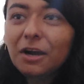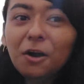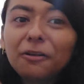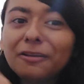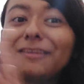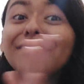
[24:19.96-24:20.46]

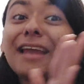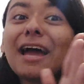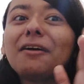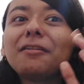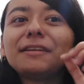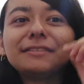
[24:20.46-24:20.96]
Only
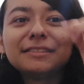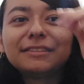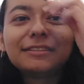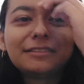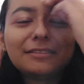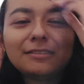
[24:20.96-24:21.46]
now then
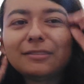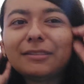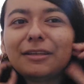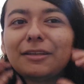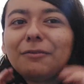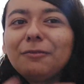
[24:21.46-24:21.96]
just
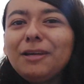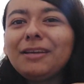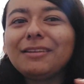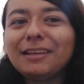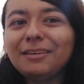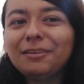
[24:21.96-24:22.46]
thinking,
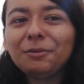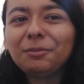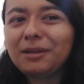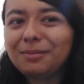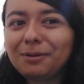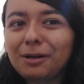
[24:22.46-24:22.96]
wait, that could
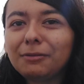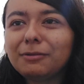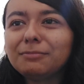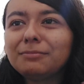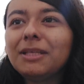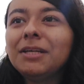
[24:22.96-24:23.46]
be a
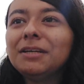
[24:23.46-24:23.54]
problem.